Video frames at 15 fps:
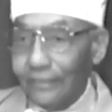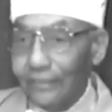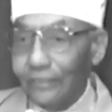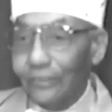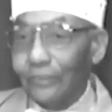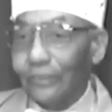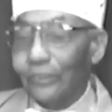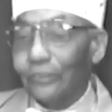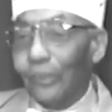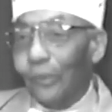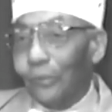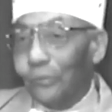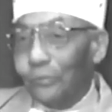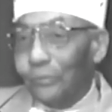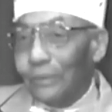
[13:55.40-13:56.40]
to his
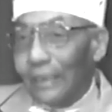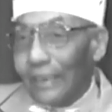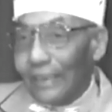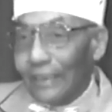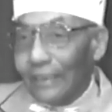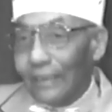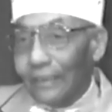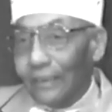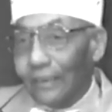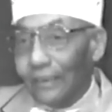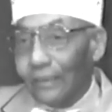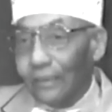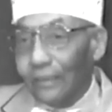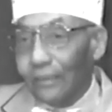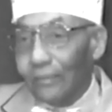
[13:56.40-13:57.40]
own land.
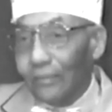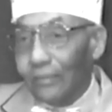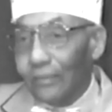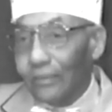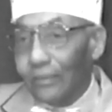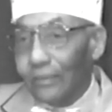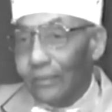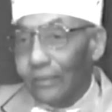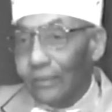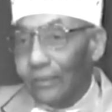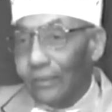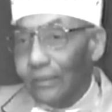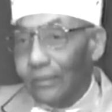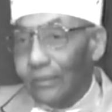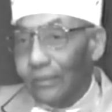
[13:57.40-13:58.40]
Yes,
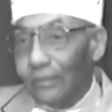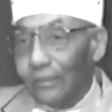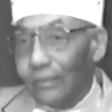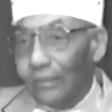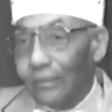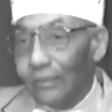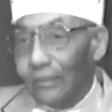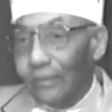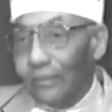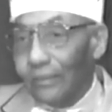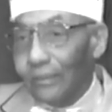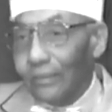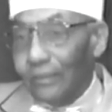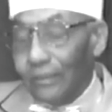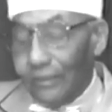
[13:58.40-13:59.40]
That's right.
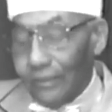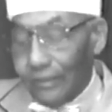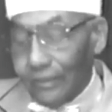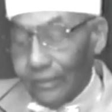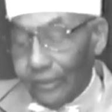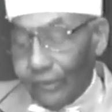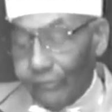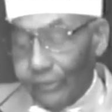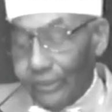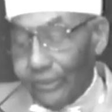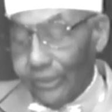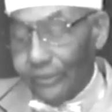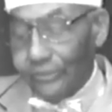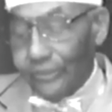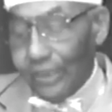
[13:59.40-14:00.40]
If he
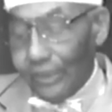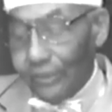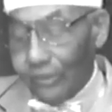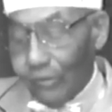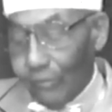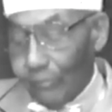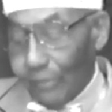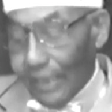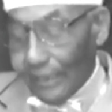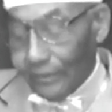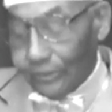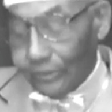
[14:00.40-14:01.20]
does not go back